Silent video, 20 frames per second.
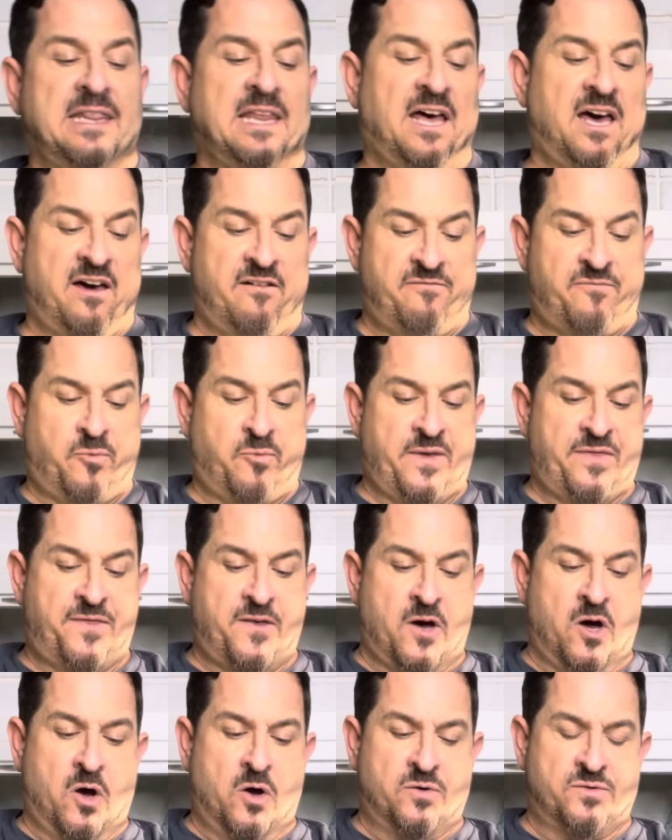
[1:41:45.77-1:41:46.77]
love with
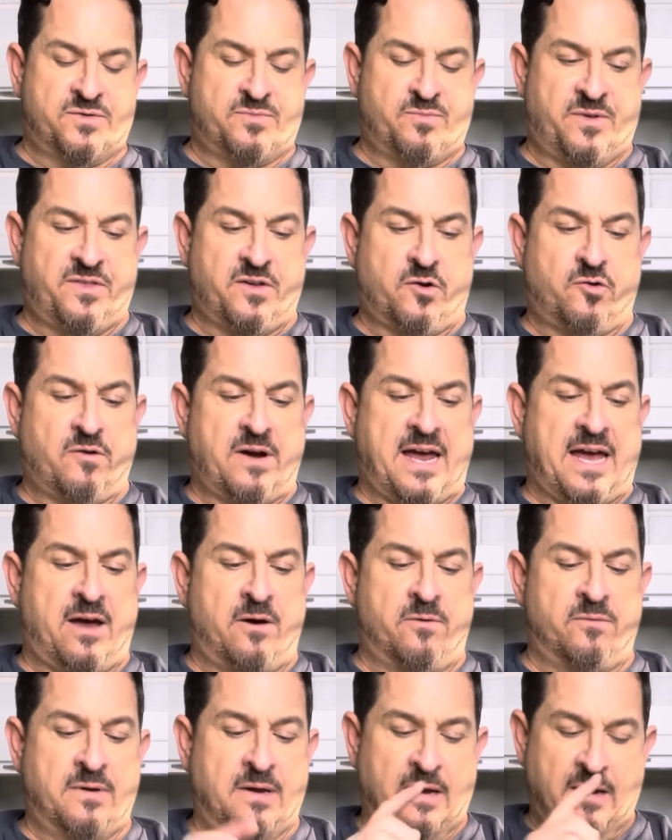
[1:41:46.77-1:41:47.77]
those with the
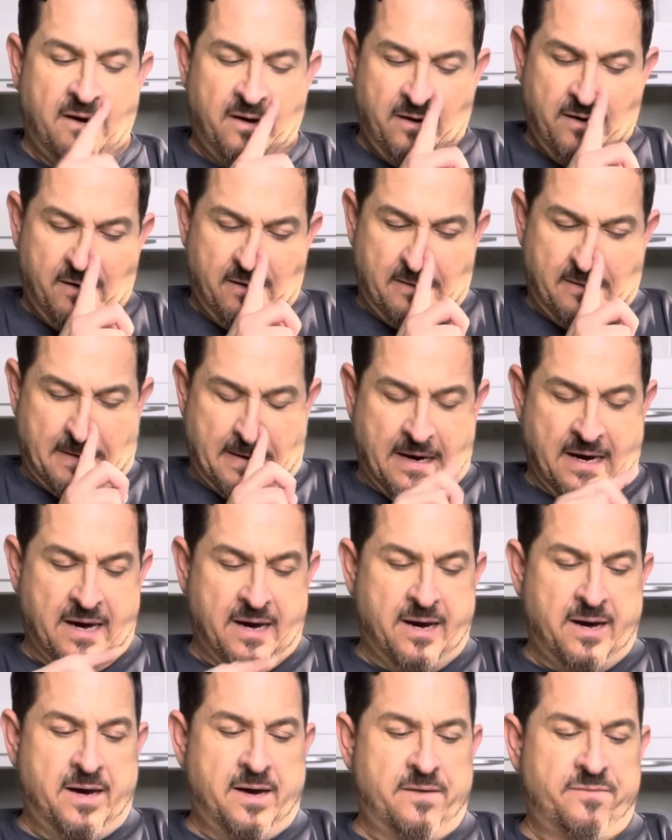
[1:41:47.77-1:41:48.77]
crown.
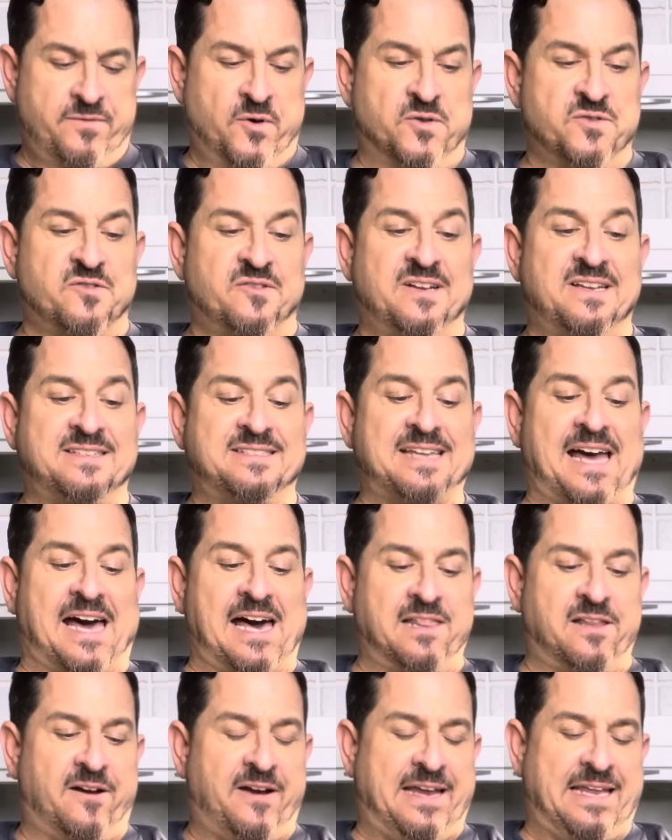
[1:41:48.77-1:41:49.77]
Those are
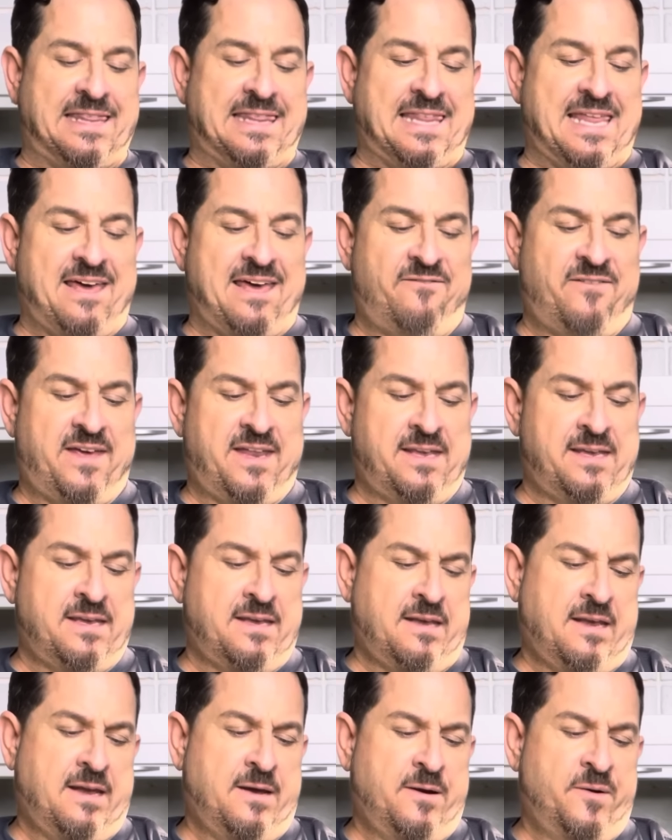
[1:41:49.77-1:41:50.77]

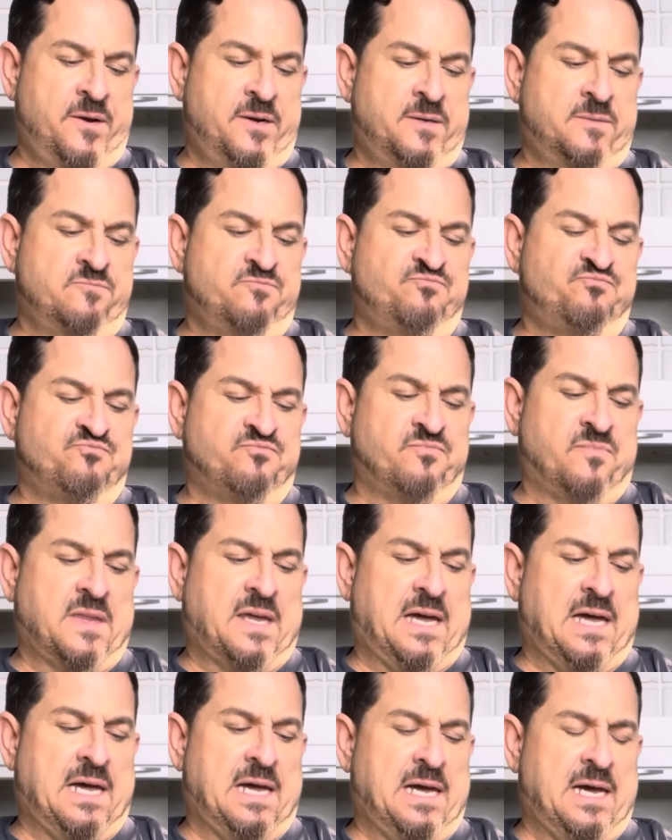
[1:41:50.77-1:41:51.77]

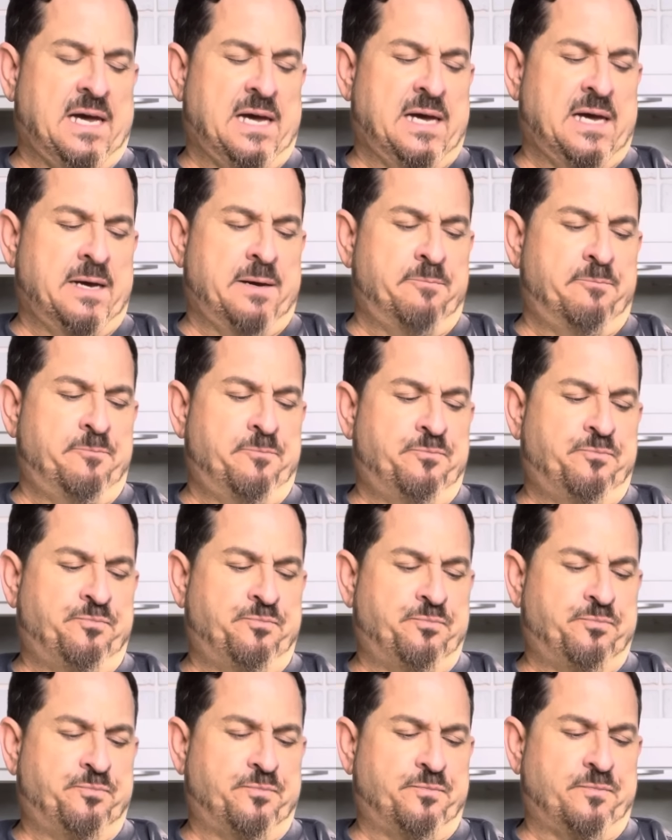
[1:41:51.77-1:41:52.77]
$1.11.
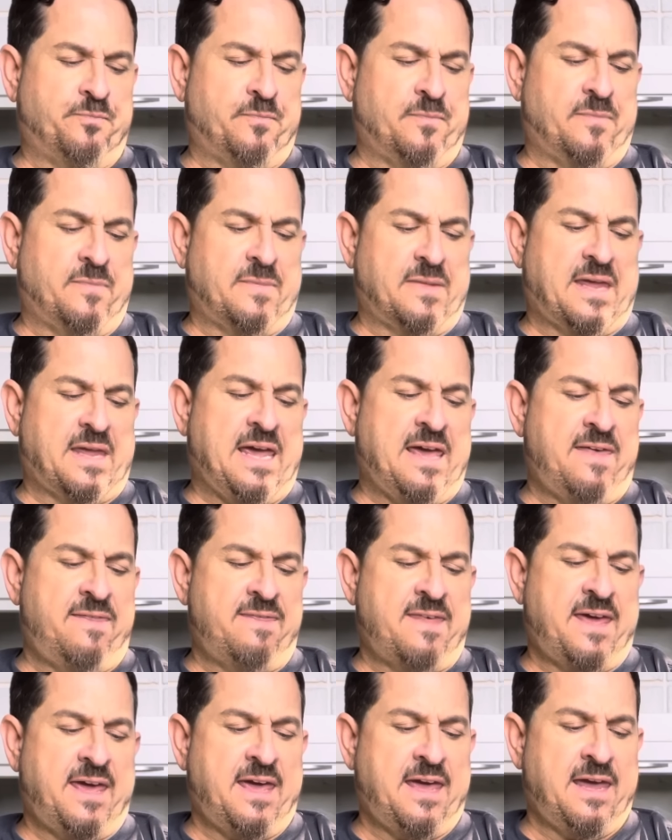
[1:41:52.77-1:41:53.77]
And
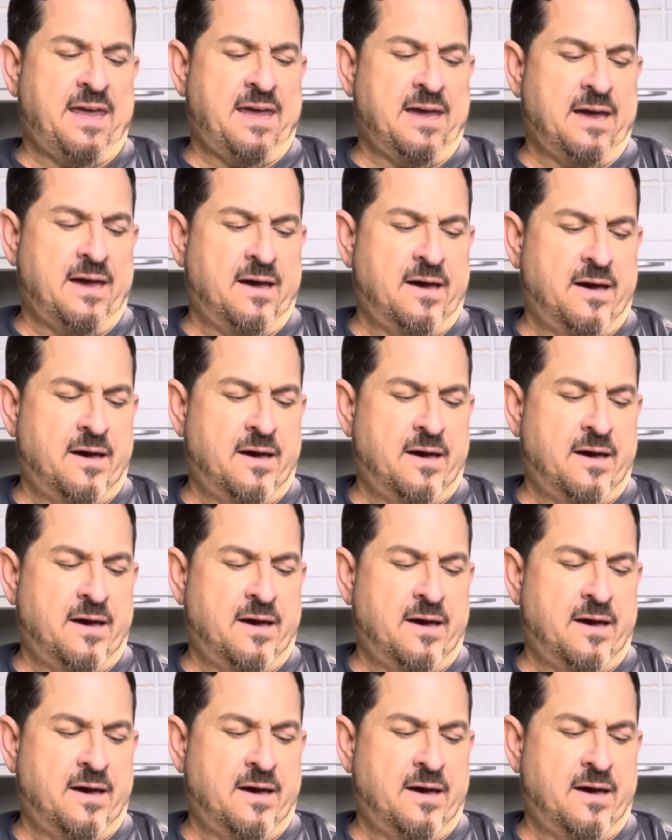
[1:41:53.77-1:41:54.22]
they